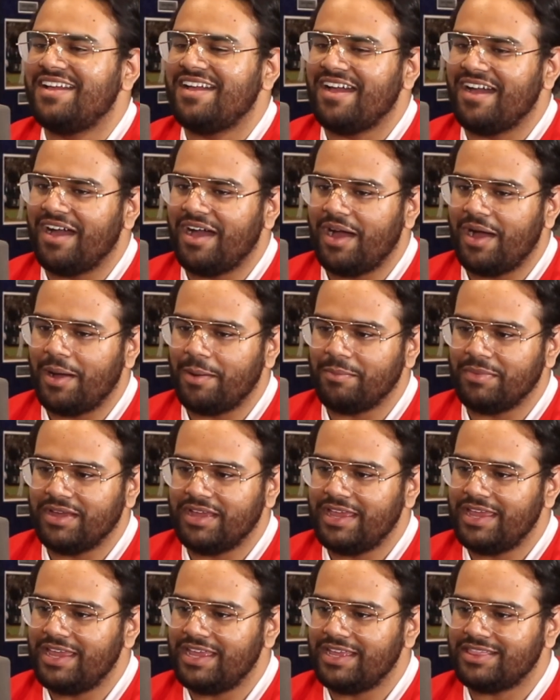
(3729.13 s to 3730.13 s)

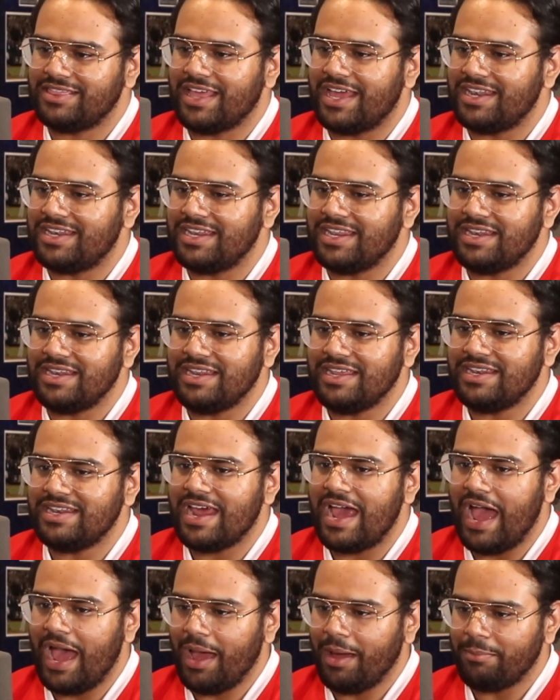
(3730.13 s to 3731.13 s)
A hit that didn't need to
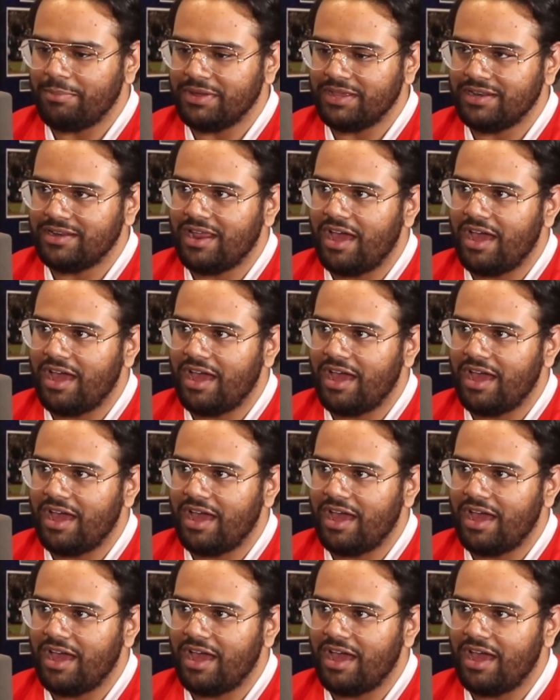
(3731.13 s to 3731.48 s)
happen.